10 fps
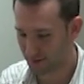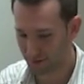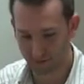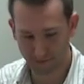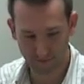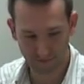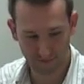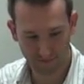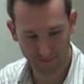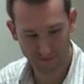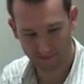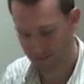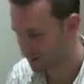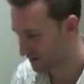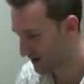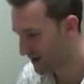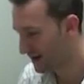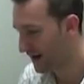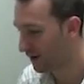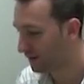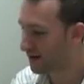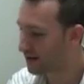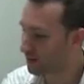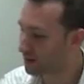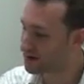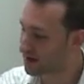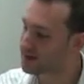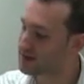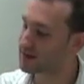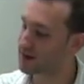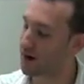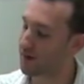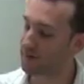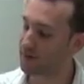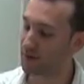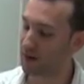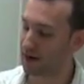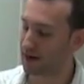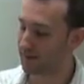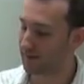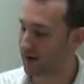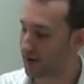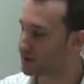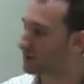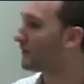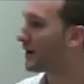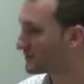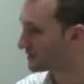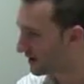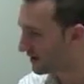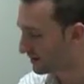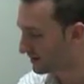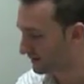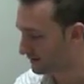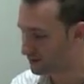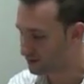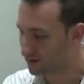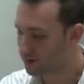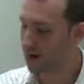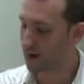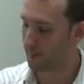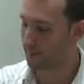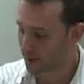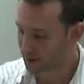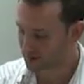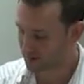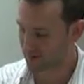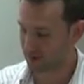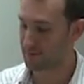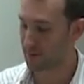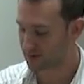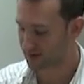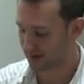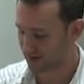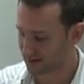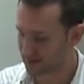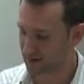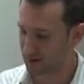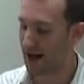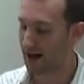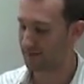Cool. Now, if anyone does offer you any financial advice or anything in the future, in most cases, you